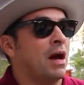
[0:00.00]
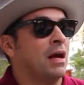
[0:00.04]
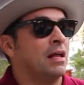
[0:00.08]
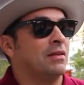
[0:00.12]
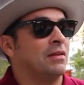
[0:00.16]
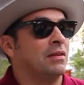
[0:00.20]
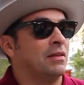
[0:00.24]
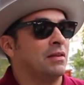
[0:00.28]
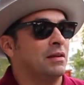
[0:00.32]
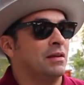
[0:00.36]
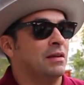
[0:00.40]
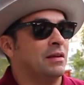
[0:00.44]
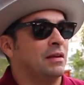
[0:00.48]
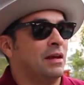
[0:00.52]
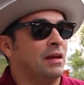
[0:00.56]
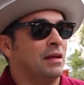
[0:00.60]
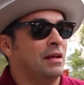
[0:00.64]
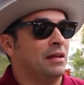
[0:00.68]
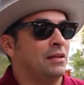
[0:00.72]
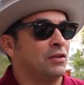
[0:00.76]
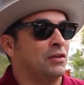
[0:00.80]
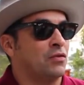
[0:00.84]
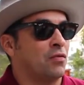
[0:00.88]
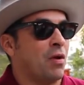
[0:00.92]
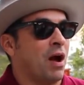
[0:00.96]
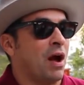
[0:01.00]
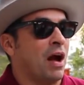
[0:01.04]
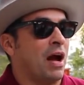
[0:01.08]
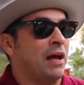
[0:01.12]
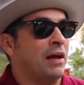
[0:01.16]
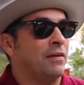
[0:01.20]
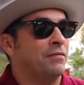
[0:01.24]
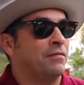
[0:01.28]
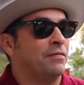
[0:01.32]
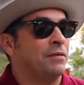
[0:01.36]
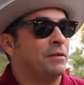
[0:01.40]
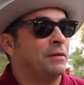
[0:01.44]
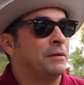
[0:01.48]
got the
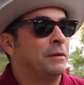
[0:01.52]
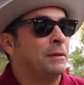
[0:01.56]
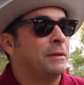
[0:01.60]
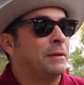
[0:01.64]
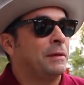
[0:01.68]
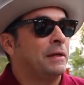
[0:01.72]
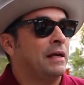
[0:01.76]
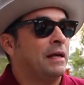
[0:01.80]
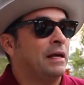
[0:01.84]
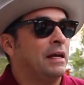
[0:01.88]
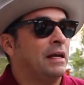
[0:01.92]
drive,